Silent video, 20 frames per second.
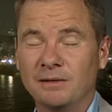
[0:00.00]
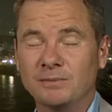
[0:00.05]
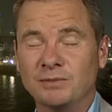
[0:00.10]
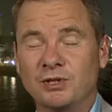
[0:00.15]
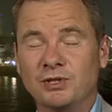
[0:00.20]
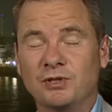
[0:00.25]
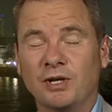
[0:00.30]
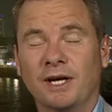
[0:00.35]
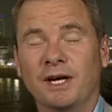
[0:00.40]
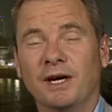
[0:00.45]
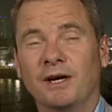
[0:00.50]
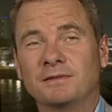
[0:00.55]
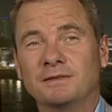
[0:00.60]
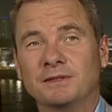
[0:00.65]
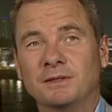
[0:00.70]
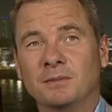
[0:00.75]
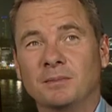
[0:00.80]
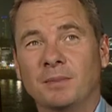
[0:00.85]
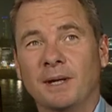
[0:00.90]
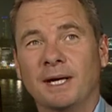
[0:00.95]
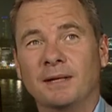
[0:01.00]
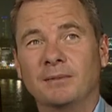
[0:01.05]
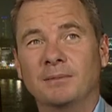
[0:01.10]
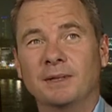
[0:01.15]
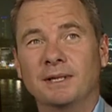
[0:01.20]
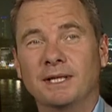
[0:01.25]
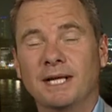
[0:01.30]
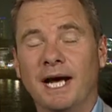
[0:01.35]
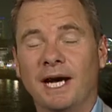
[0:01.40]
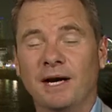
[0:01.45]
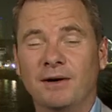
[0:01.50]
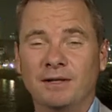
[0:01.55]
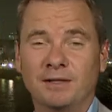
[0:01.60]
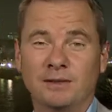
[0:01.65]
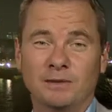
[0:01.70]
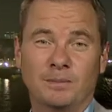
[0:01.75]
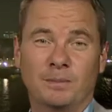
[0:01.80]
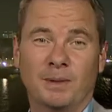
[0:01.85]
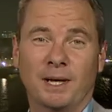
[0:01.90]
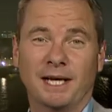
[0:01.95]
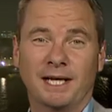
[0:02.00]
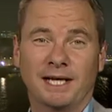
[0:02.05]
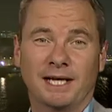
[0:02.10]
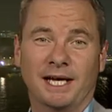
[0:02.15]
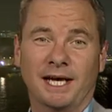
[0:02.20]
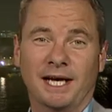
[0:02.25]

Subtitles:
Straight after the band, but now I look back